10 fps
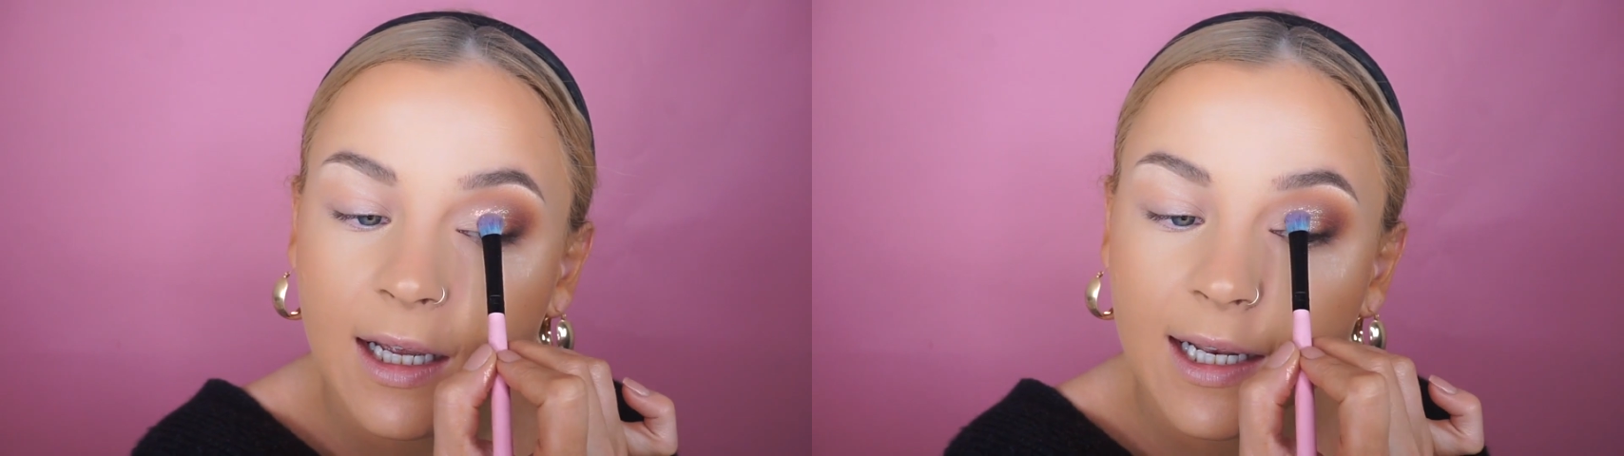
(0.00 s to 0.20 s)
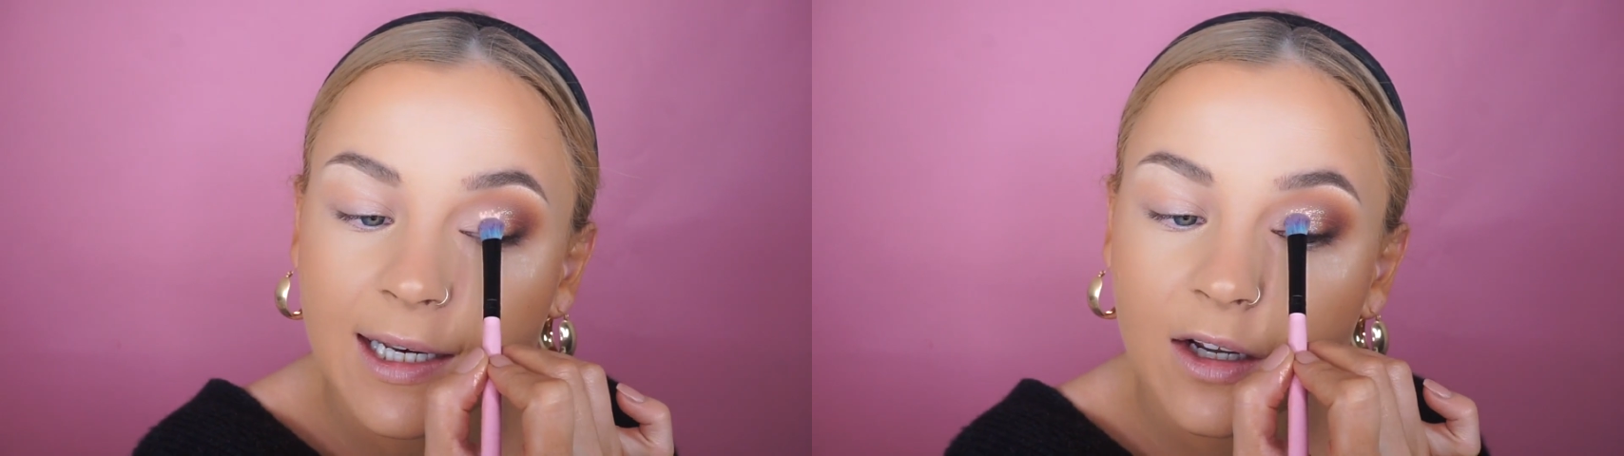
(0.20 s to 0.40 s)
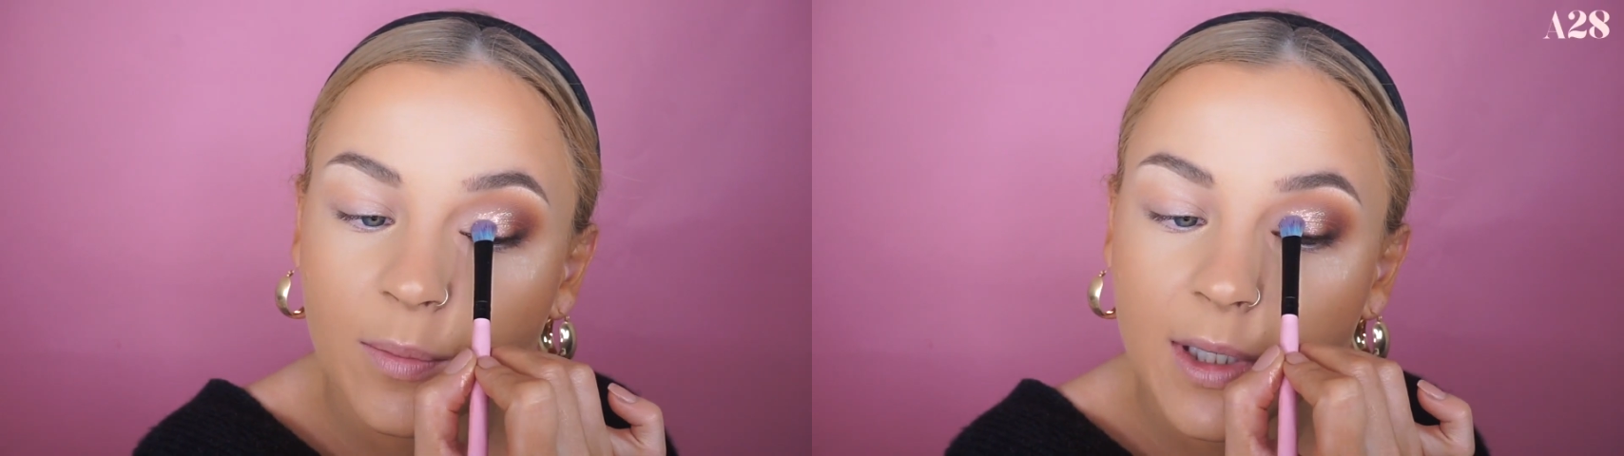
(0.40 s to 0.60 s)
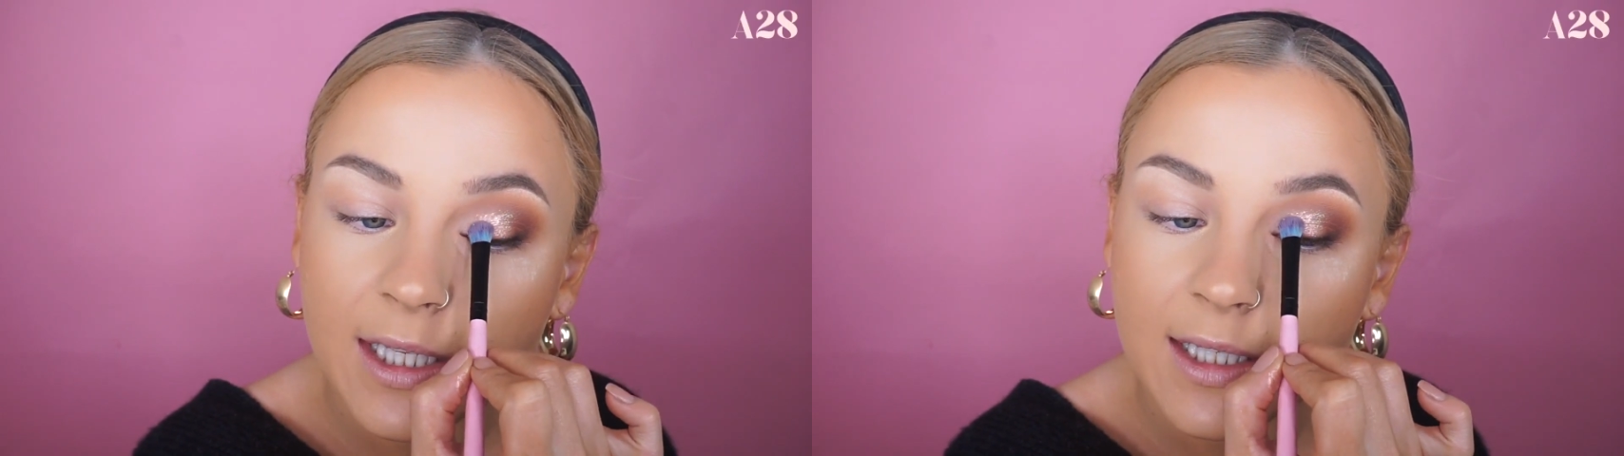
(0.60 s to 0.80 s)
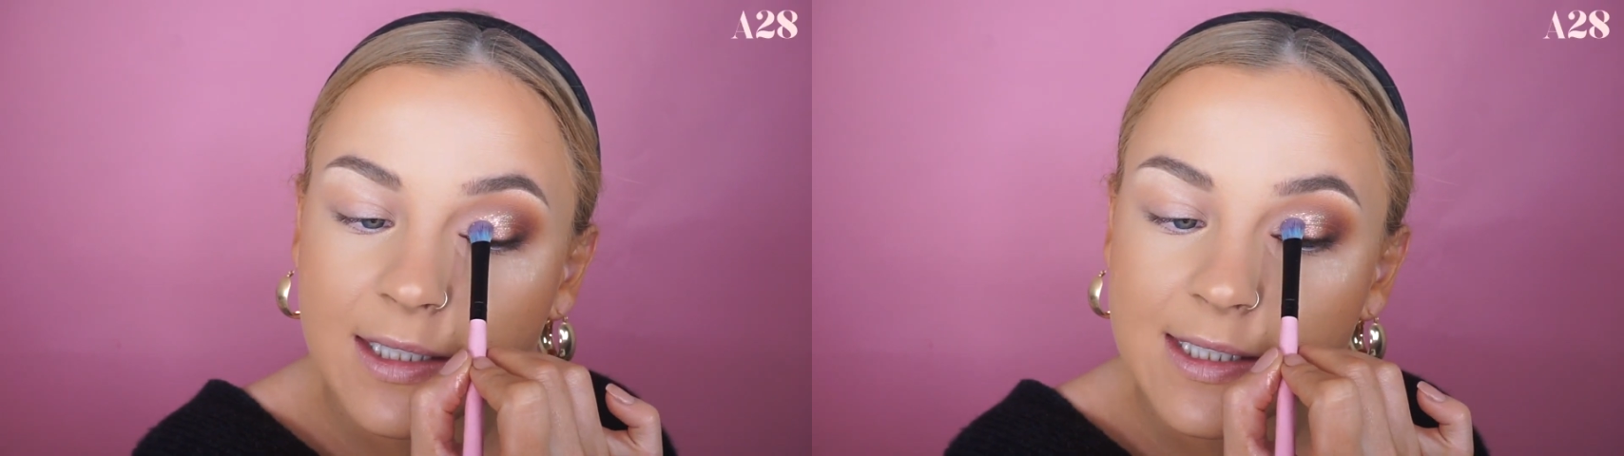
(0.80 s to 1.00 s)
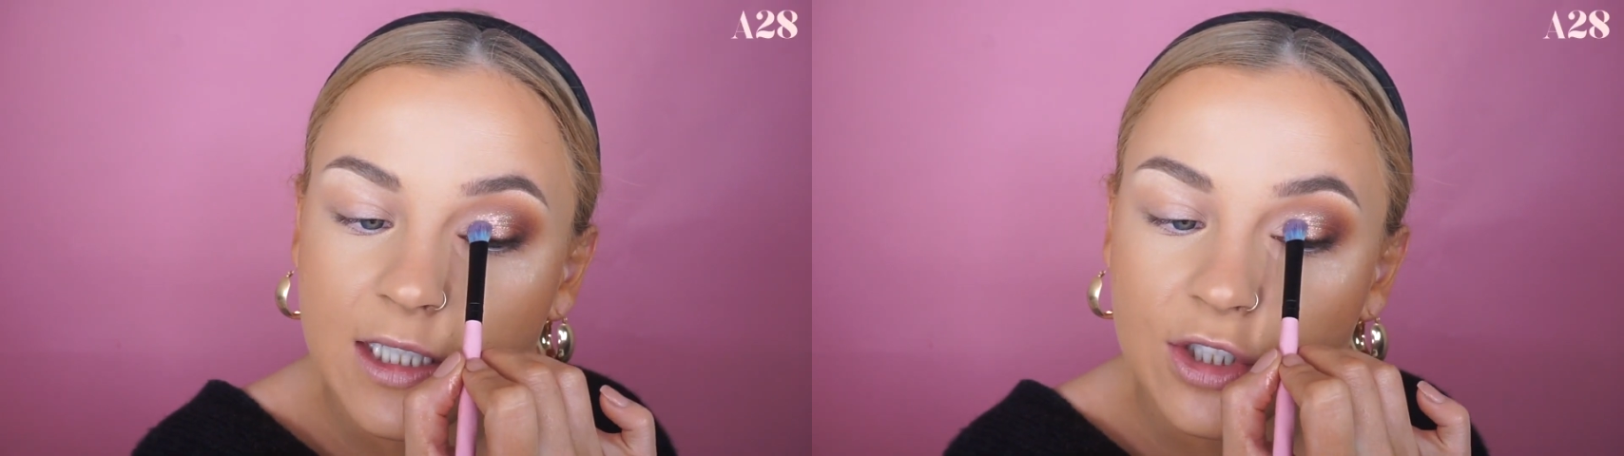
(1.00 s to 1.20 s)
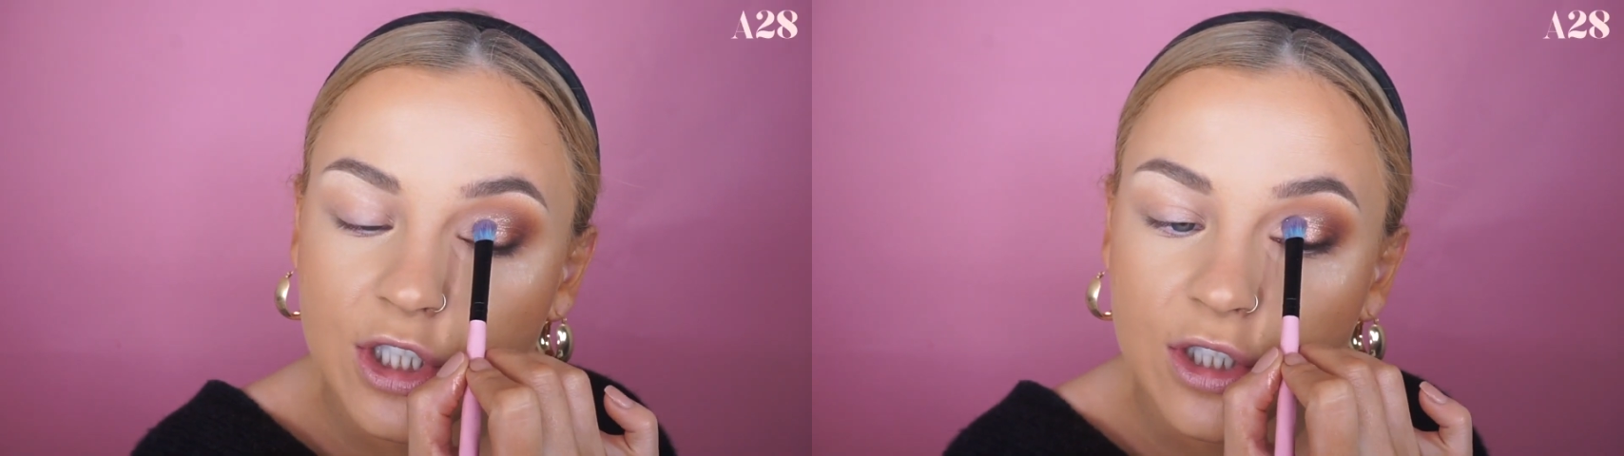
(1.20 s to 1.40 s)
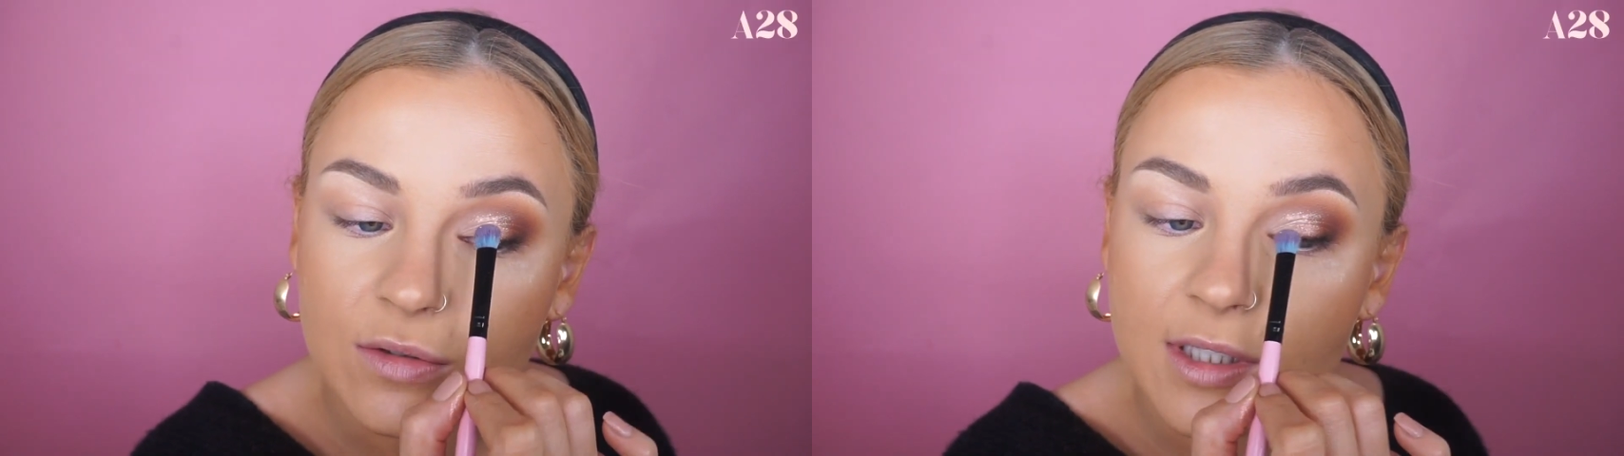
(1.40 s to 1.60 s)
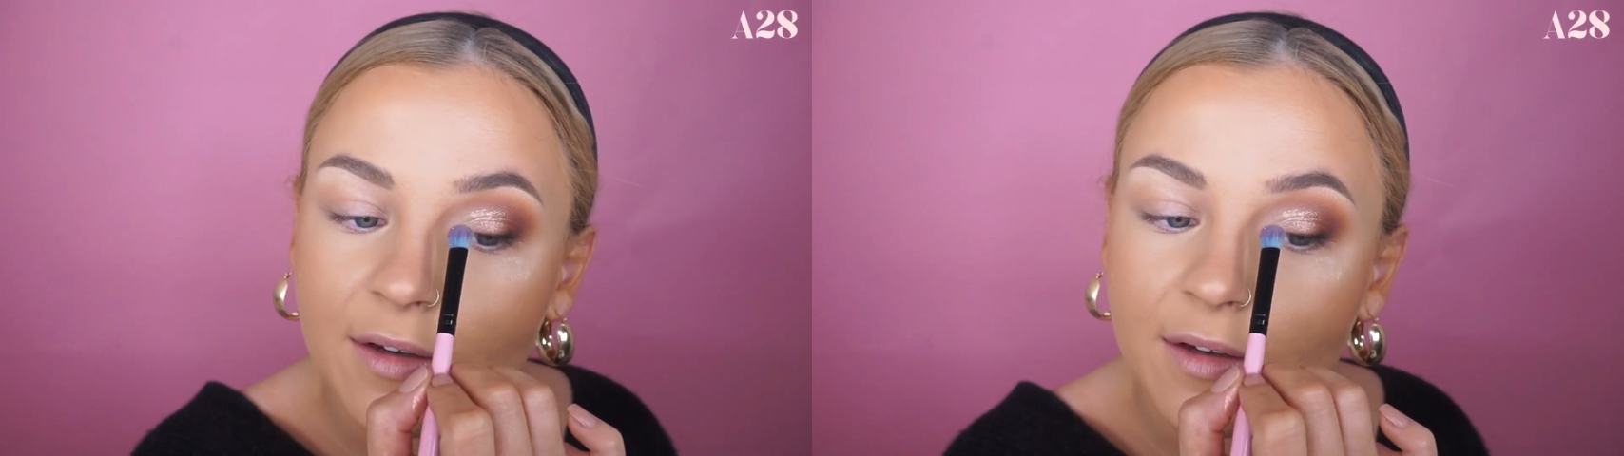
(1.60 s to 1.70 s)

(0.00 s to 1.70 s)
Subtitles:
a little bit easier to use